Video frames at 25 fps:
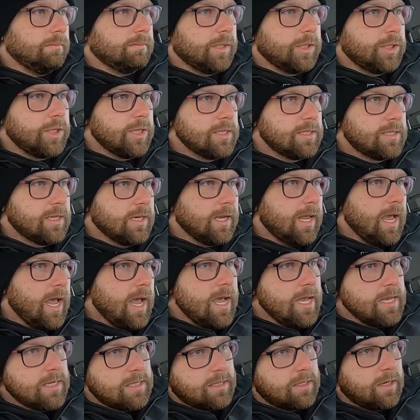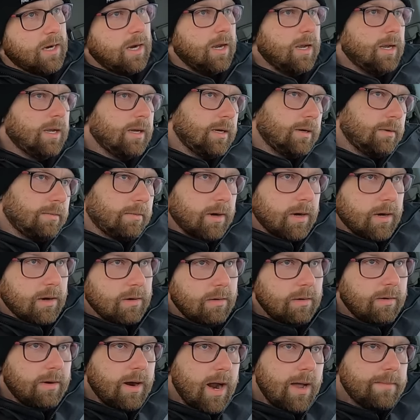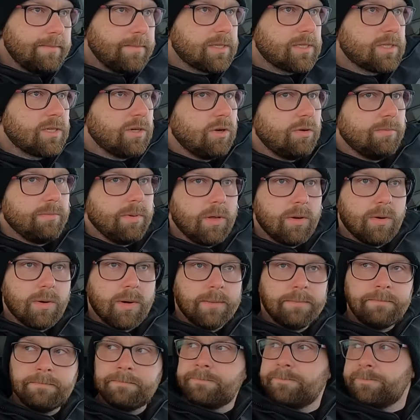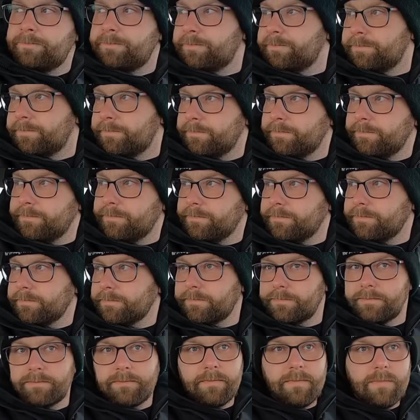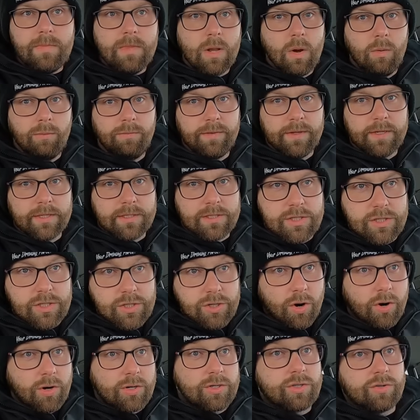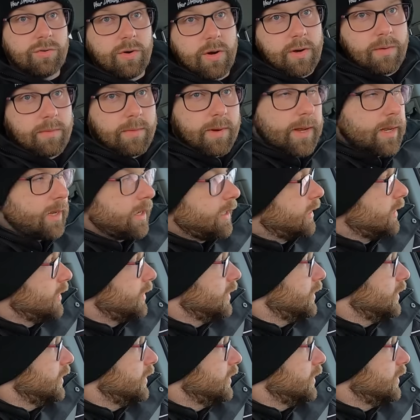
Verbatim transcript: But just in case, we're gonna go grab the snowblower. Hopefully it starts right away.